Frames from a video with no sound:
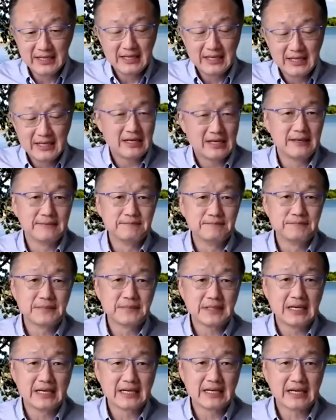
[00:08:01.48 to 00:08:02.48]

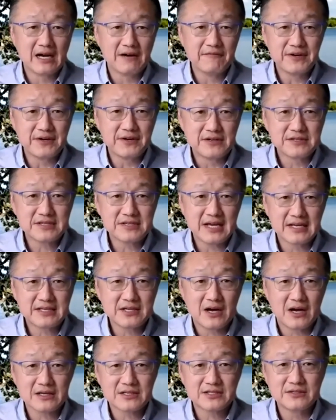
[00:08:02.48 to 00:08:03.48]
governors. I
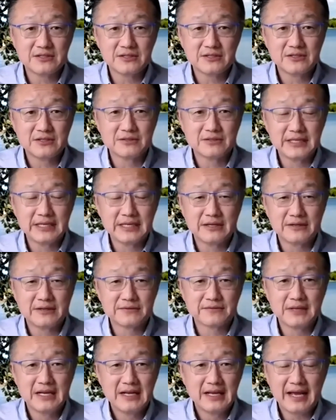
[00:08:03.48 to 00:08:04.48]
talked to, you know,
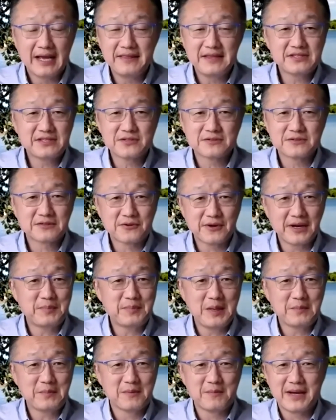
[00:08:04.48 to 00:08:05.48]
and these are great
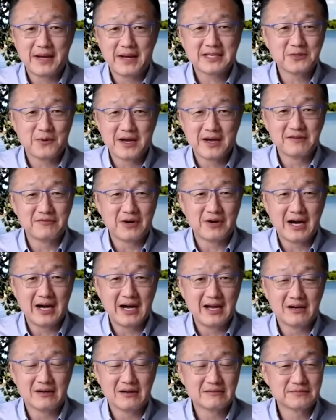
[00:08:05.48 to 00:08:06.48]
people. Mike DeWine of
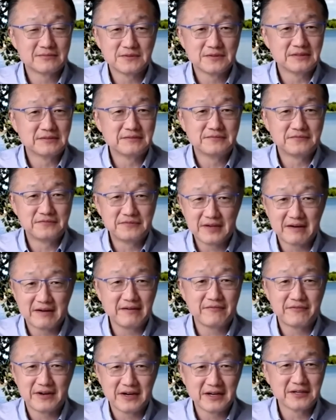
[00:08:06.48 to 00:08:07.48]
Ohio, a very,
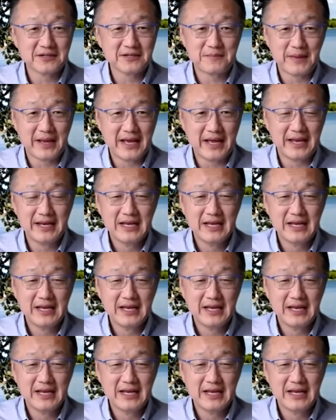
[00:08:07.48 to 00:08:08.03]
very good man.